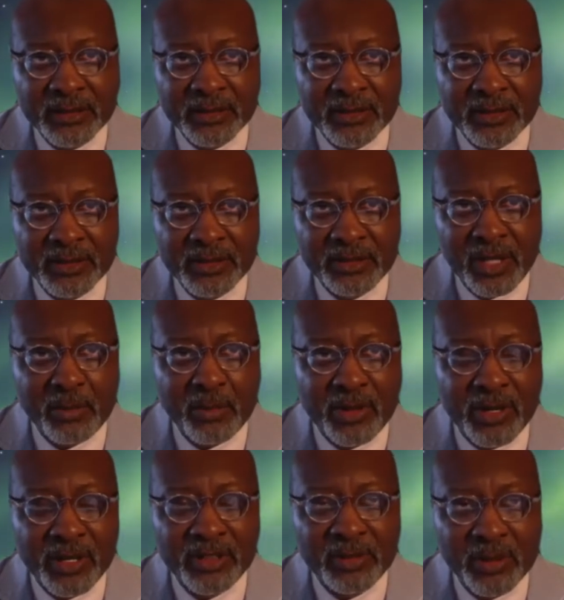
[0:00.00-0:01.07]
the summer
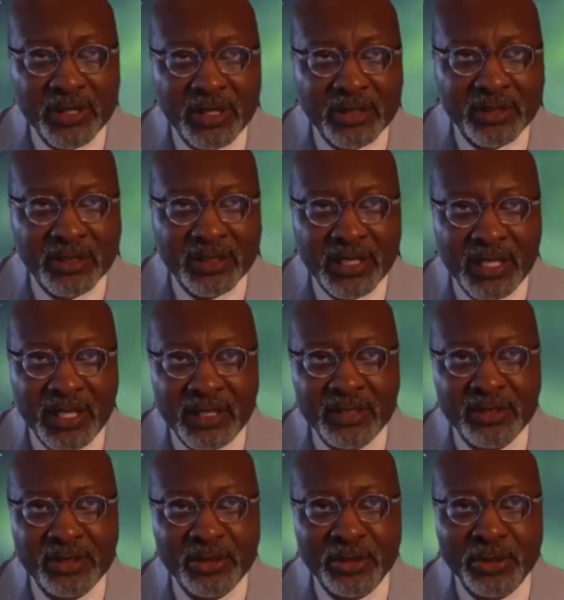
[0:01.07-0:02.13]
I spent at the Kennedy
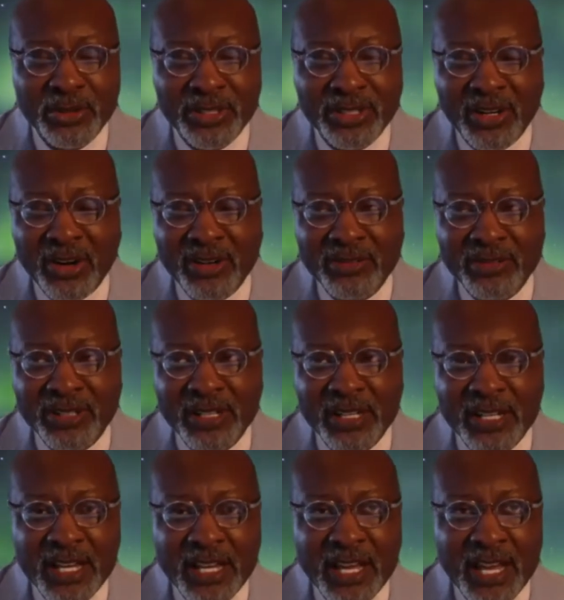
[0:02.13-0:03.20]
School at Harvard,
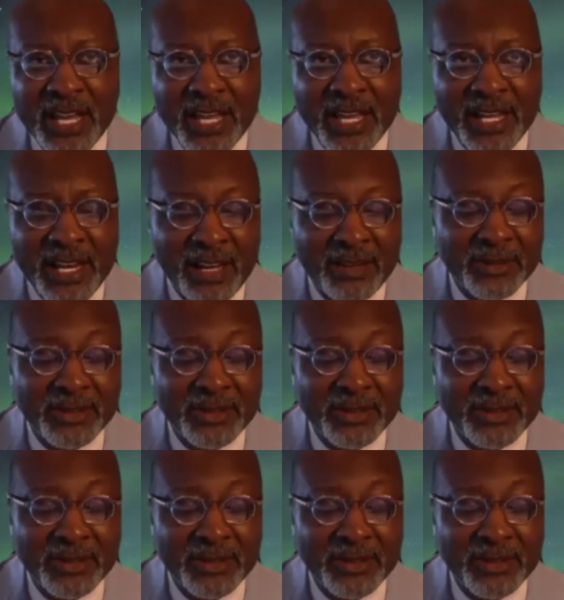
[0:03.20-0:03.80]
and I